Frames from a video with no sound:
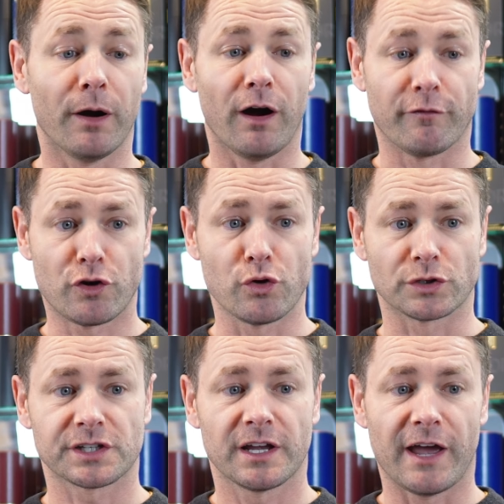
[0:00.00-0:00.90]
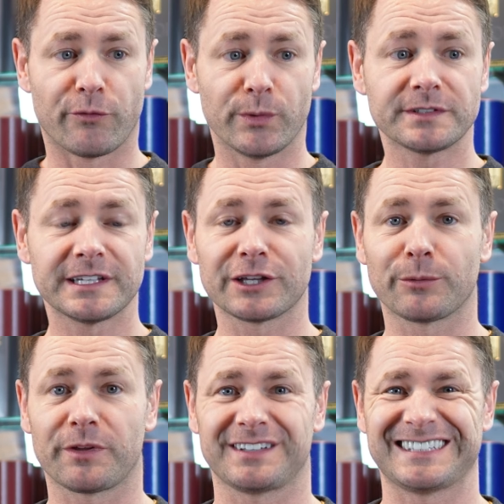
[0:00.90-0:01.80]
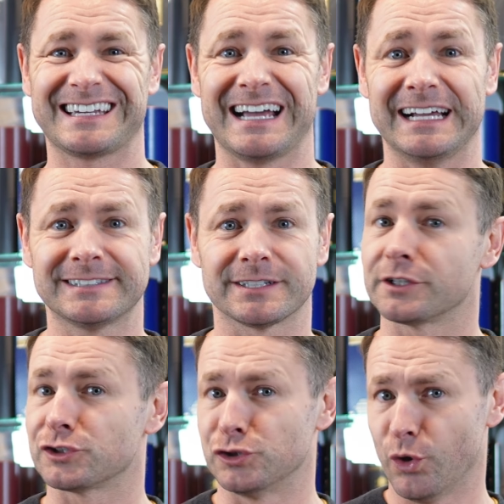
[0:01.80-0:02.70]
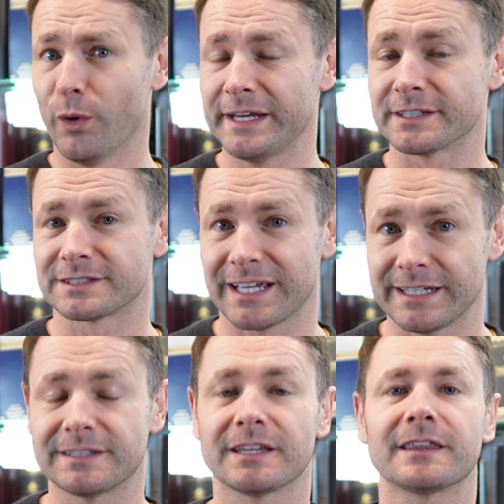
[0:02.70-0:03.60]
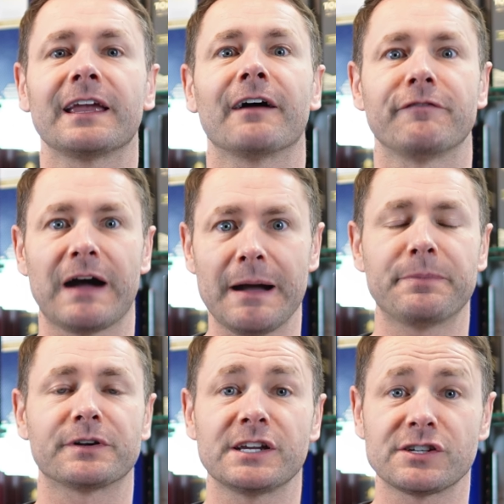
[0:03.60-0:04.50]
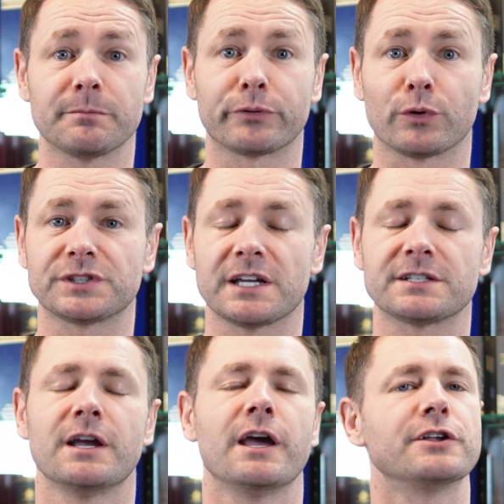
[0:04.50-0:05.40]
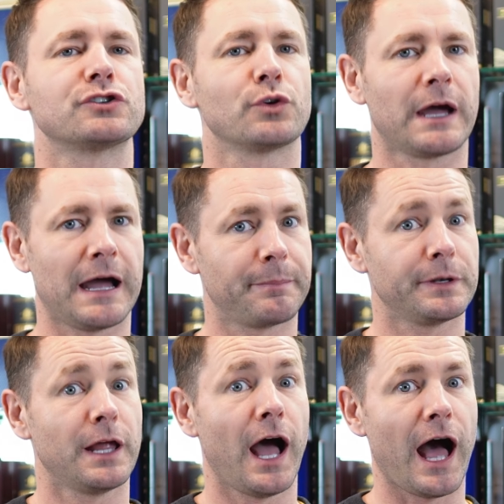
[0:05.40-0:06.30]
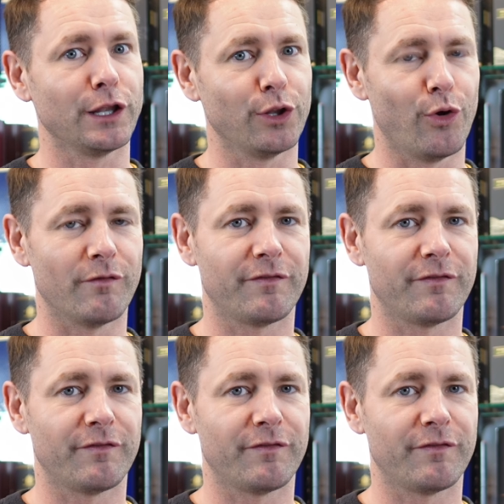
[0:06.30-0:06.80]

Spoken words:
But of course, if we're dealing with a decanter that's not airtight, the evaporation process is going to happen a lot